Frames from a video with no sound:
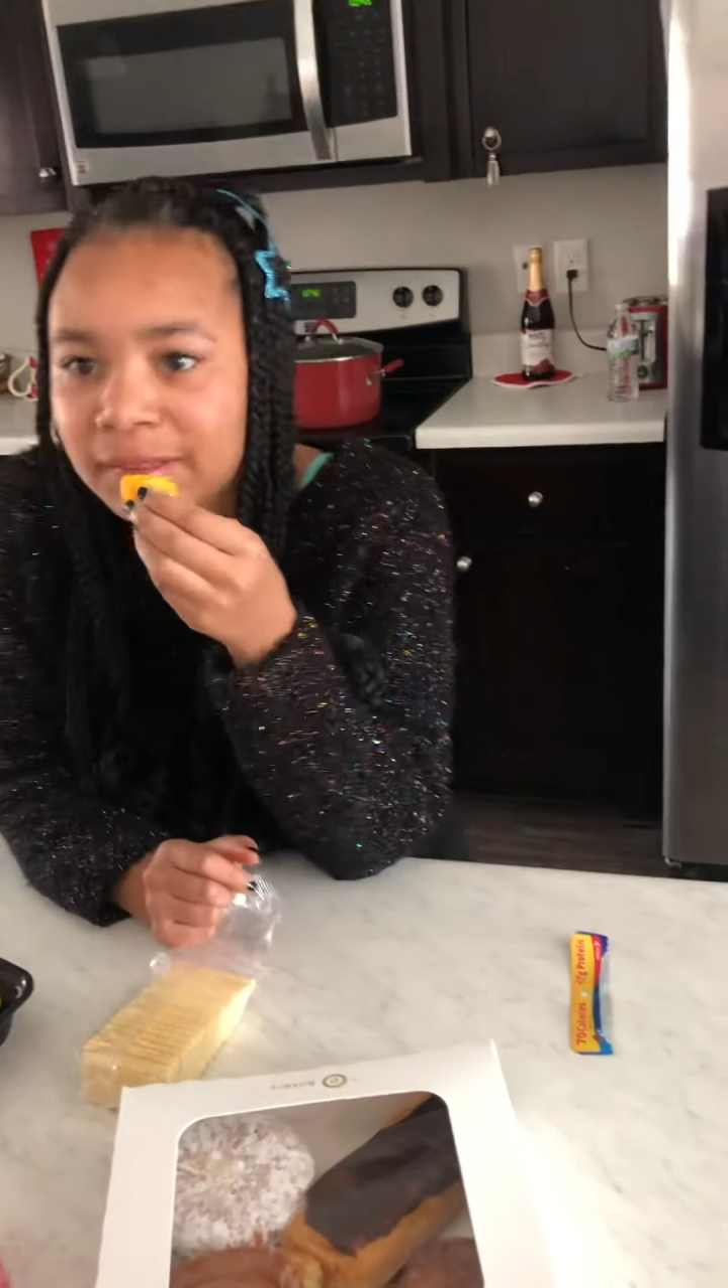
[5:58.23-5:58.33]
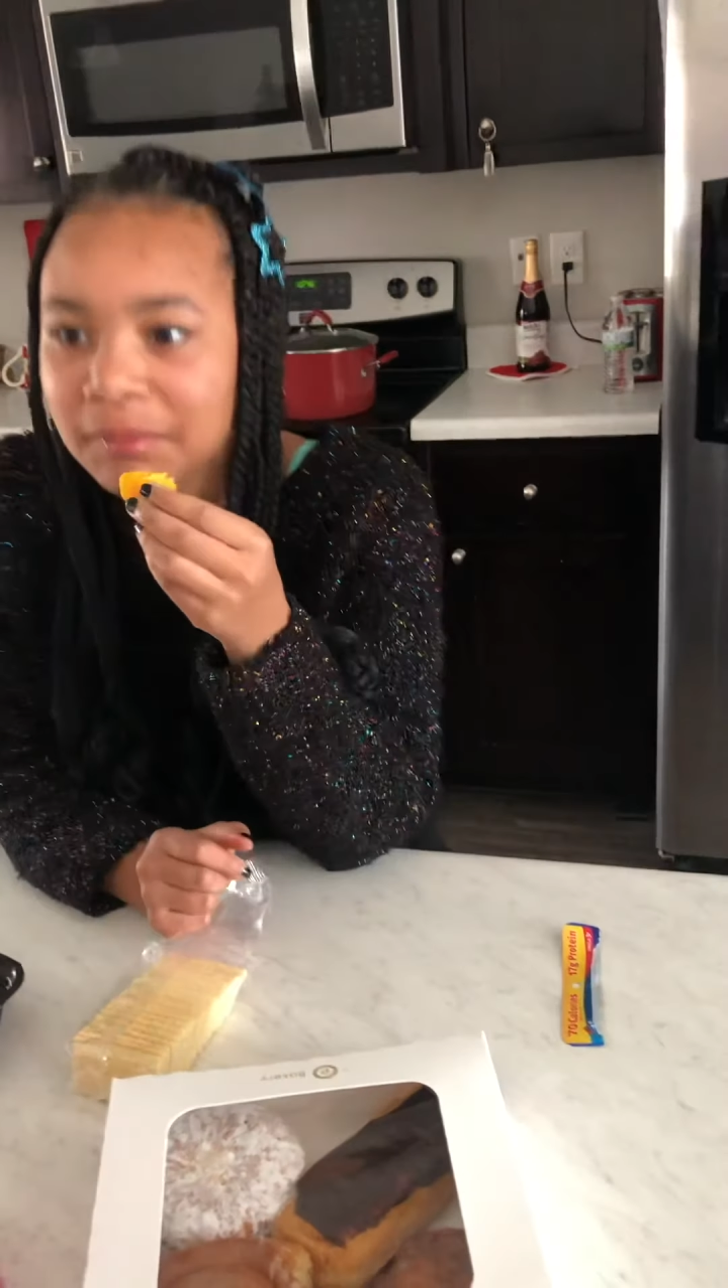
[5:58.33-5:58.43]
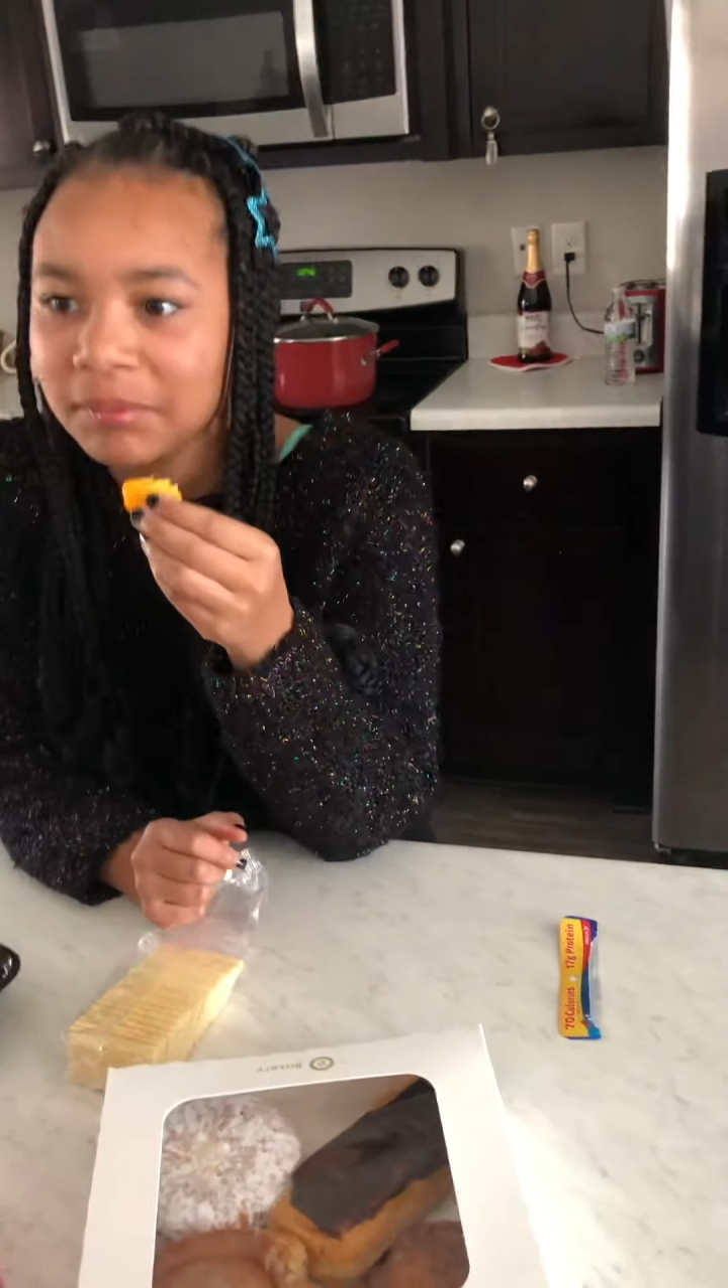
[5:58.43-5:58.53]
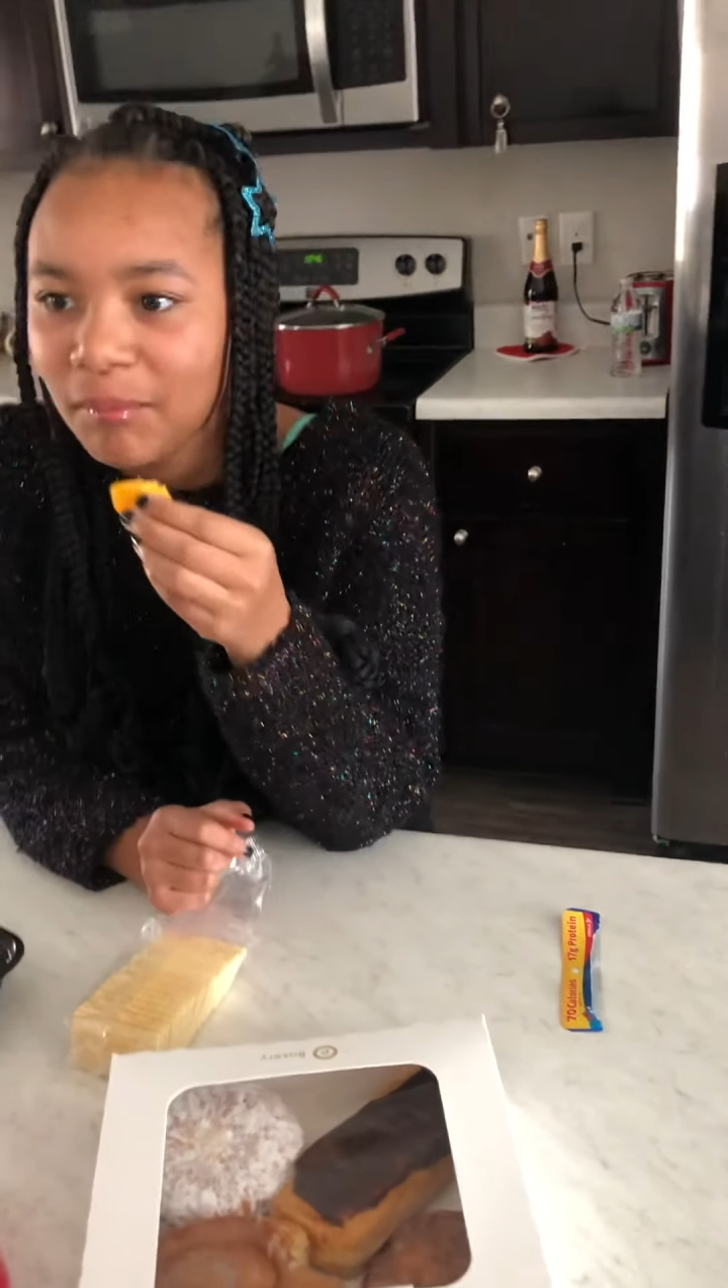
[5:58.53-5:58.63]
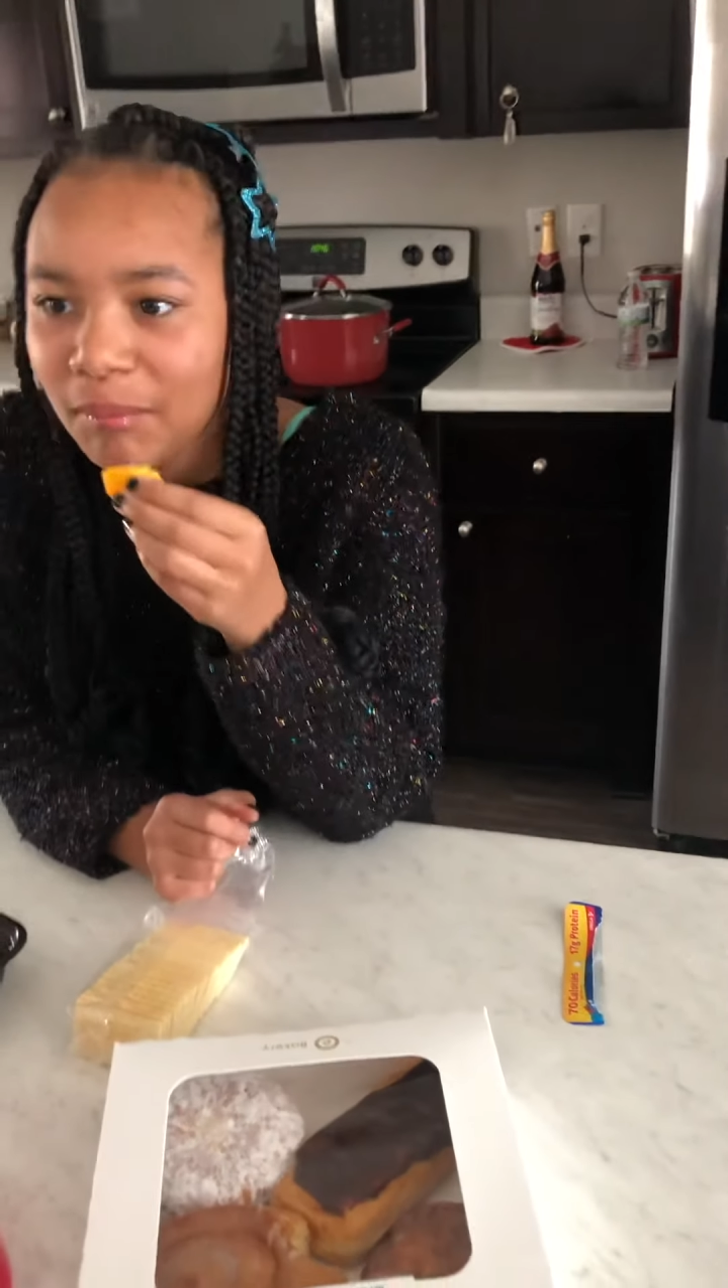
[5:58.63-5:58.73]

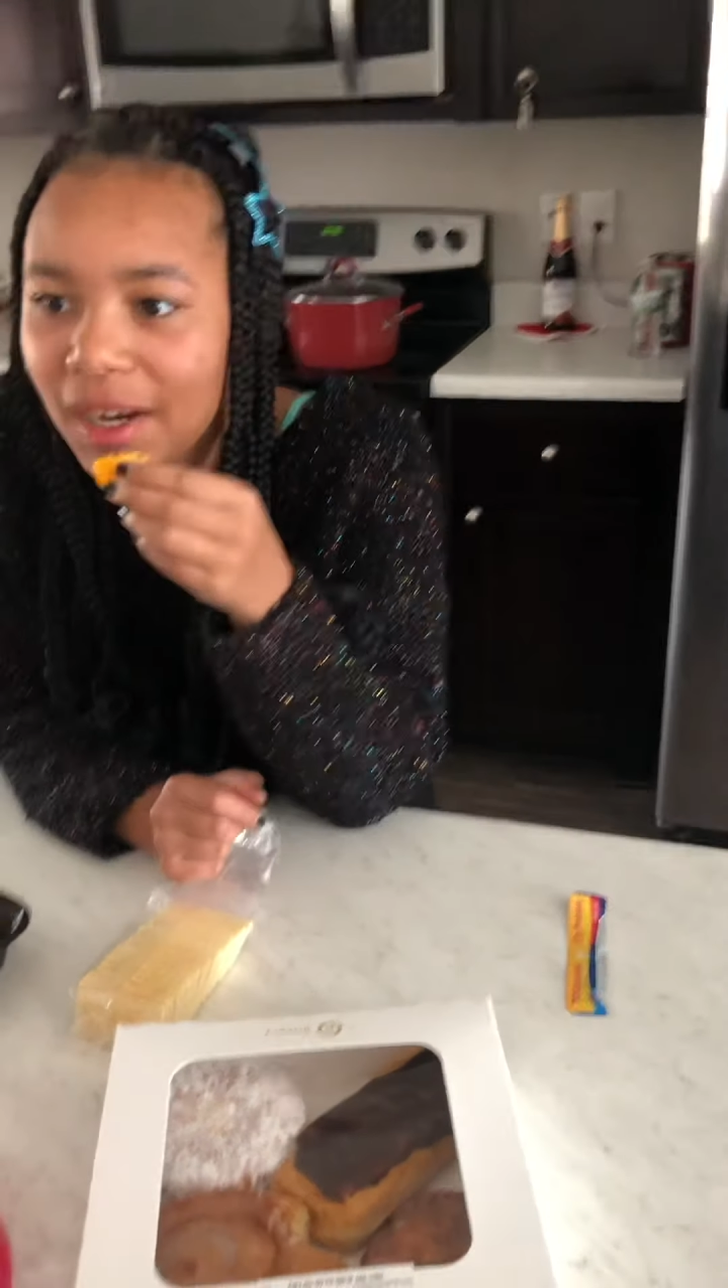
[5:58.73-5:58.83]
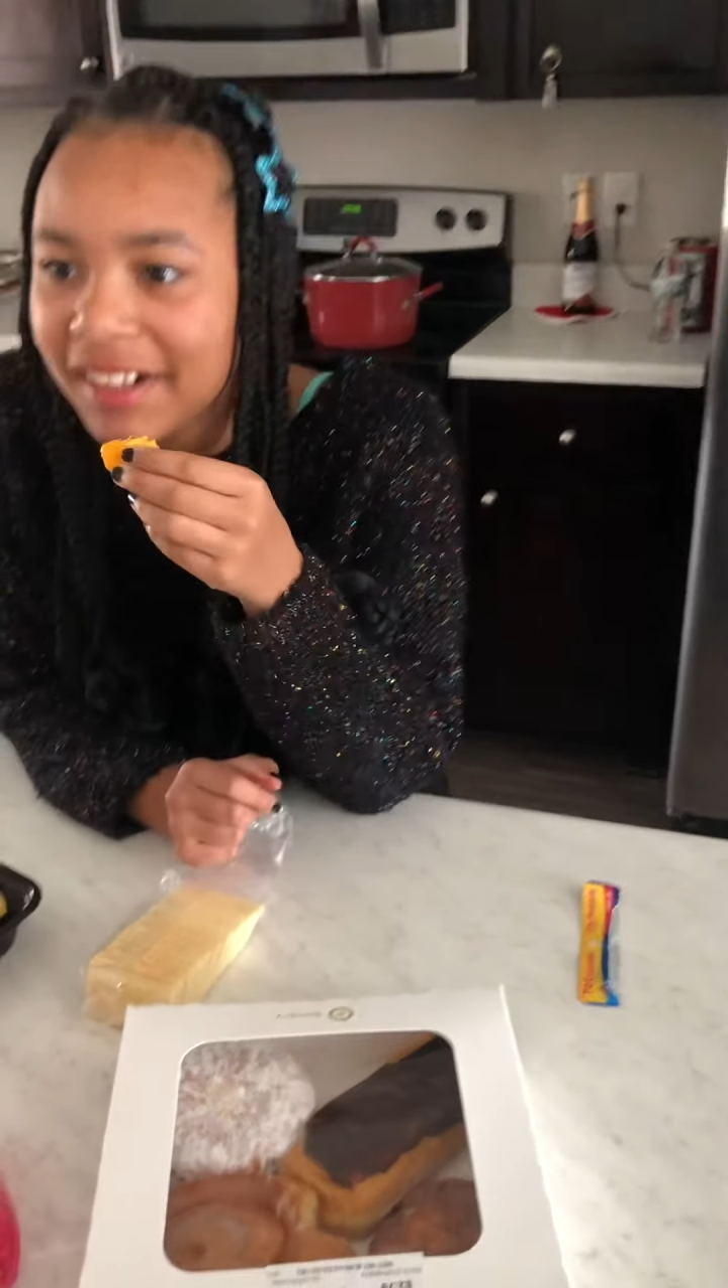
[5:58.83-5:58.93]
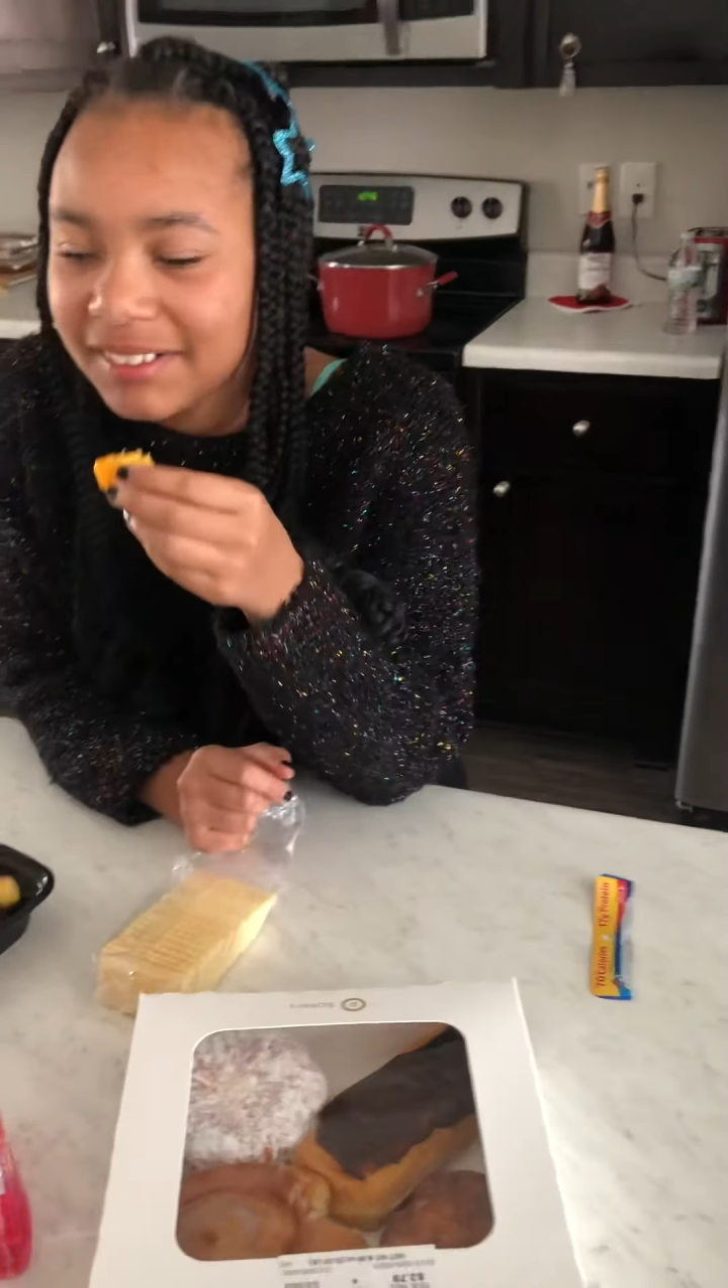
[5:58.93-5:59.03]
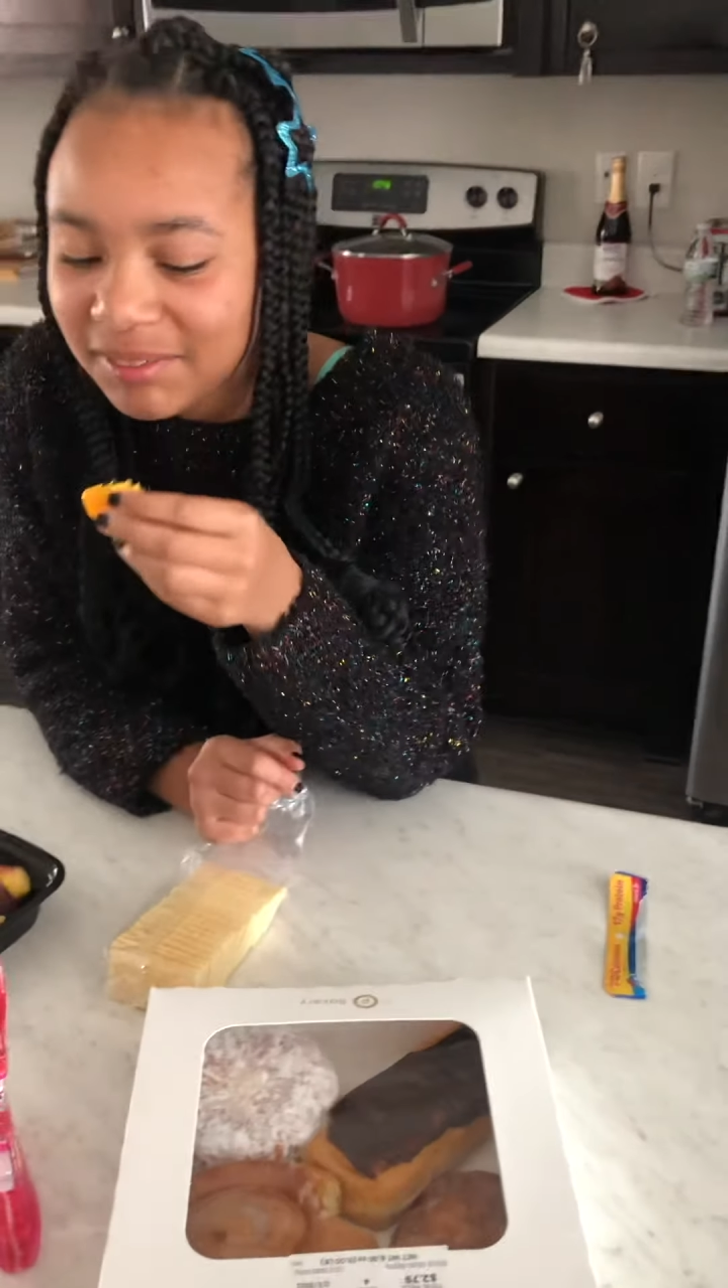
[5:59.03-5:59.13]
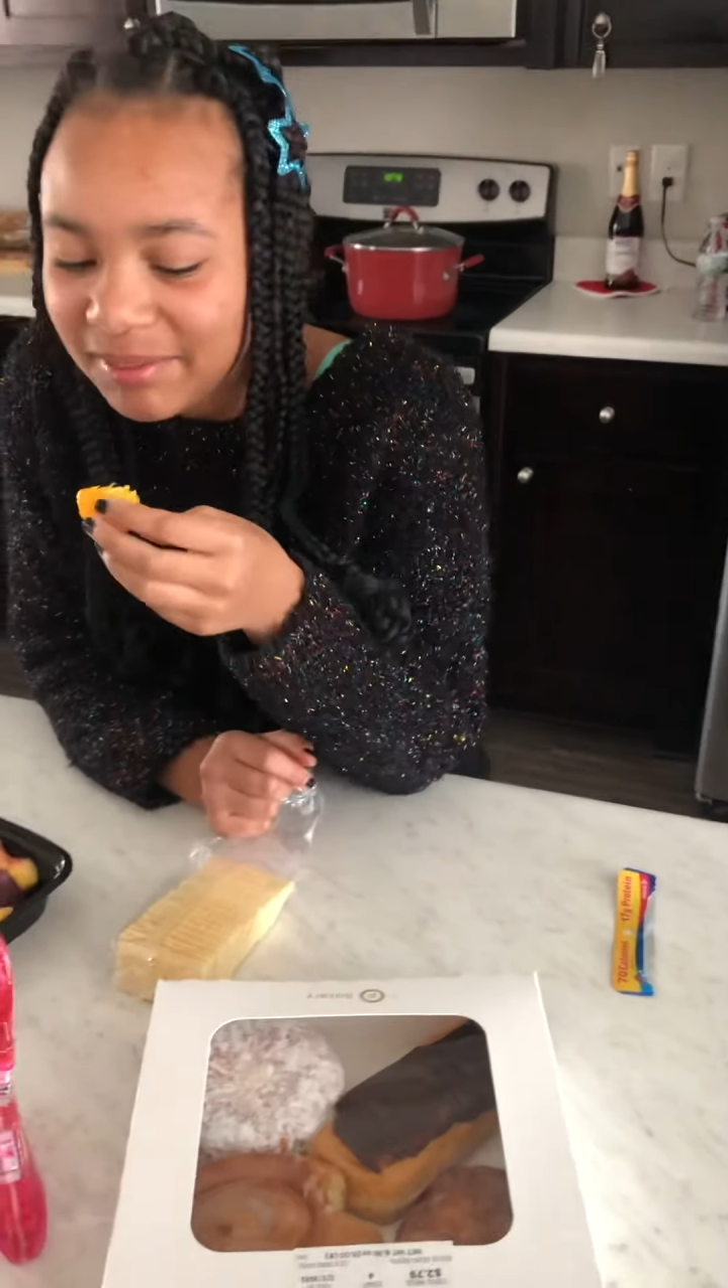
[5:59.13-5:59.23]

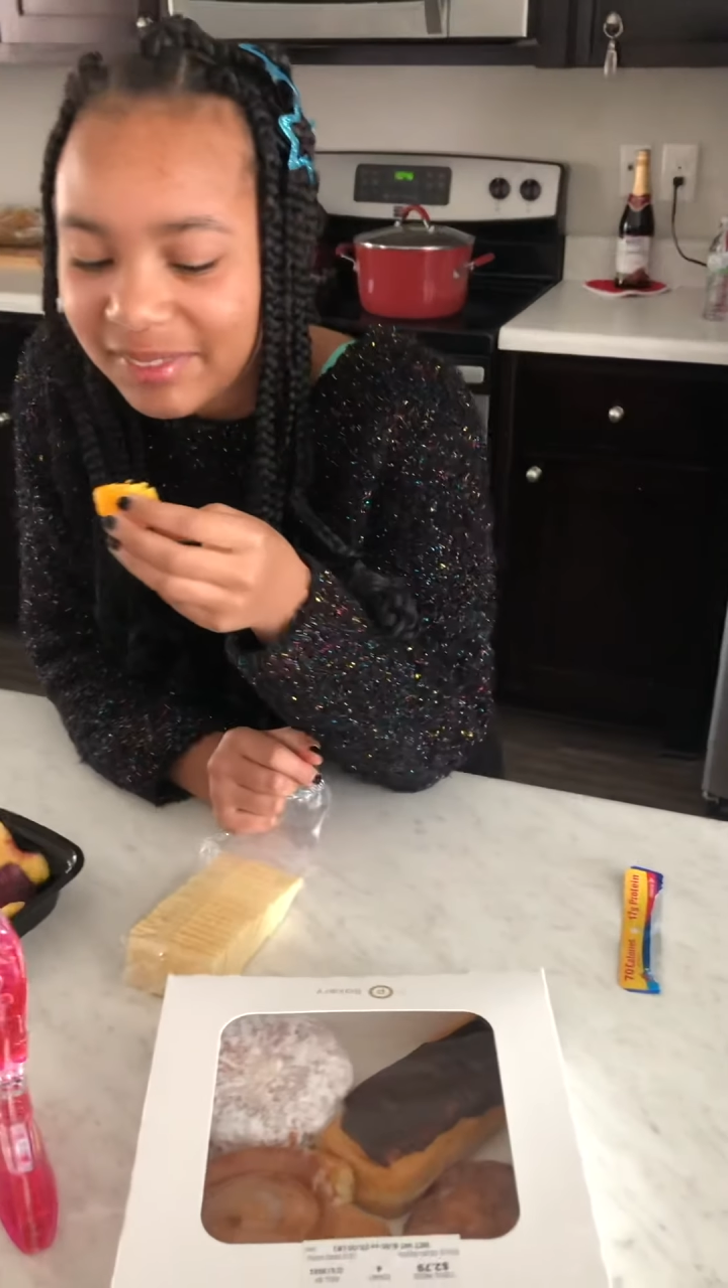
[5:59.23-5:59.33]
afternoon